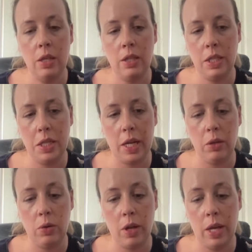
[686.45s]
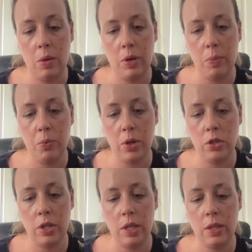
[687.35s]
to detangle her hair when I
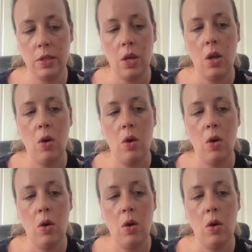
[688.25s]
brush it.